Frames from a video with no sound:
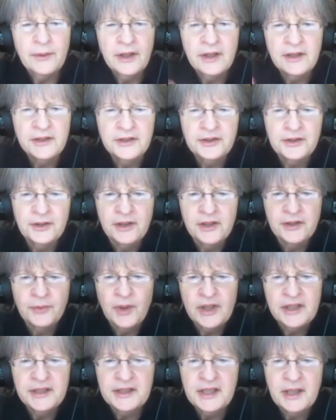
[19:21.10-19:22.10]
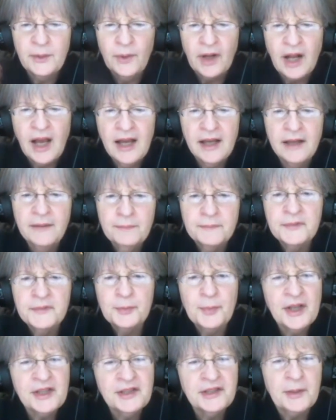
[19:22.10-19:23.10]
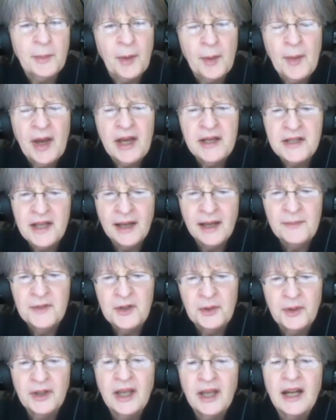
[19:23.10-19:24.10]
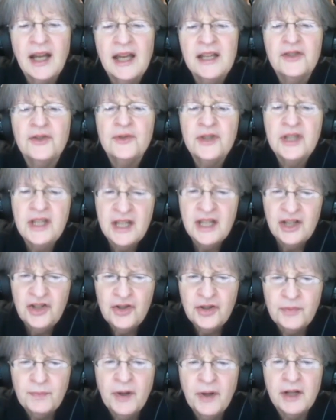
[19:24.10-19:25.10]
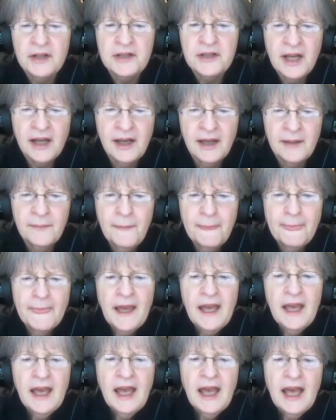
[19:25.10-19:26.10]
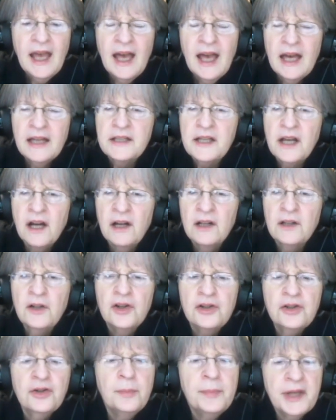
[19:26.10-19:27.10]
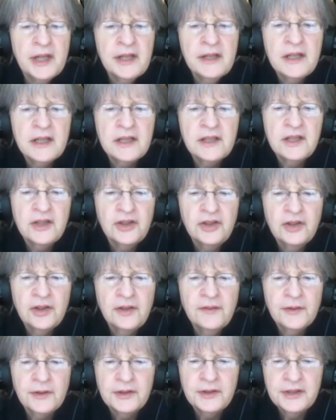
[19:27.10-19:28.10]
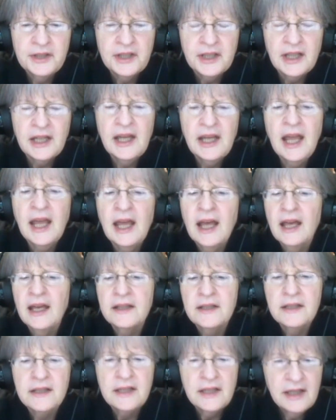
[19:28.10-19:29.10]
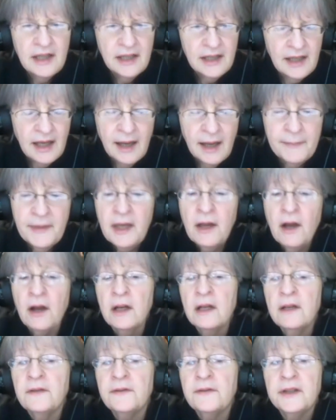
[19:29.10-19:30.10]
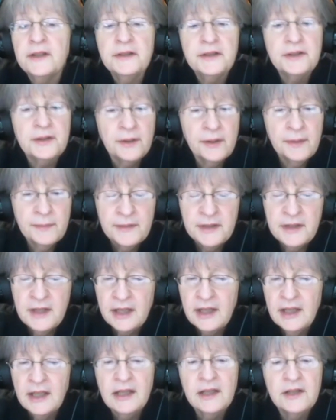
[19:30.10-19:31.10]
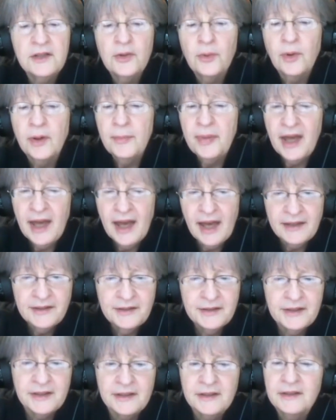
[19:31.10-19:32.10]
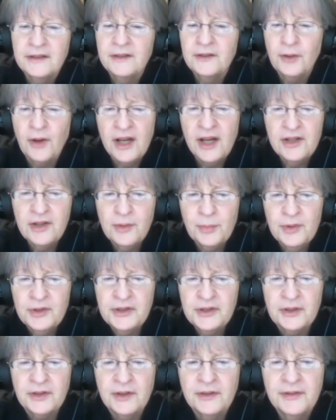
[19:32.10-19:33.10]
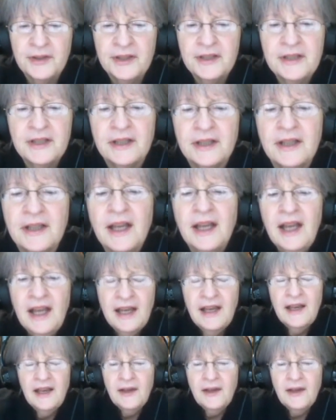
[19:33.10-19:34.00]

We can sort of see what I spend some of my time doing, and I do teach part-time at our local Benedictine University, and I'm the archivist, so I'm digging into our past and trying to preserve it. And